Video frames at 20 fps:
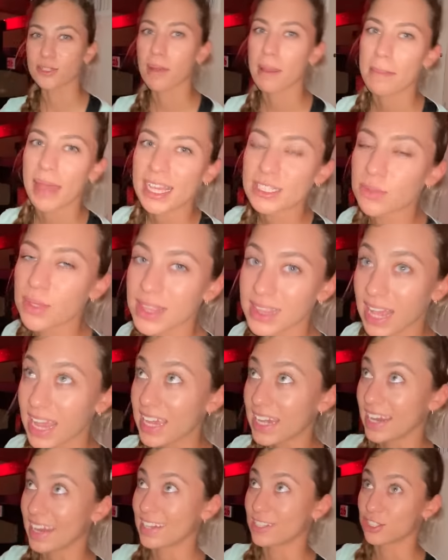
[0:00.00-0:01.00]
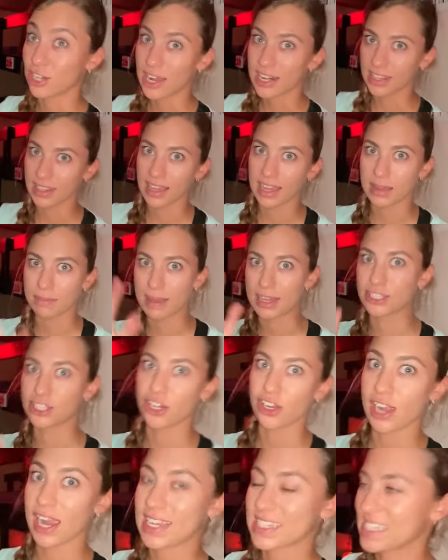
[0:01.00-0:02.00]
my best with lighting and try to like make
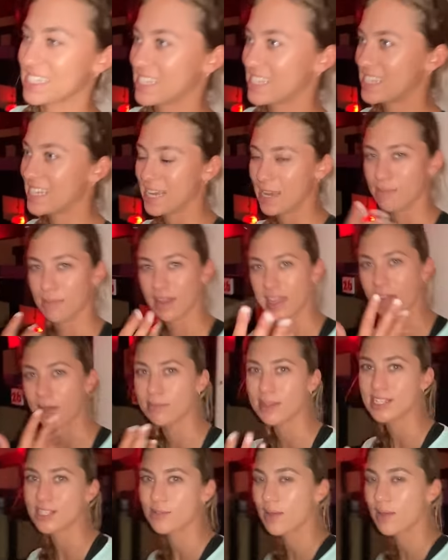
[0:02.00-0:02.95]
sure you guys can see, but come this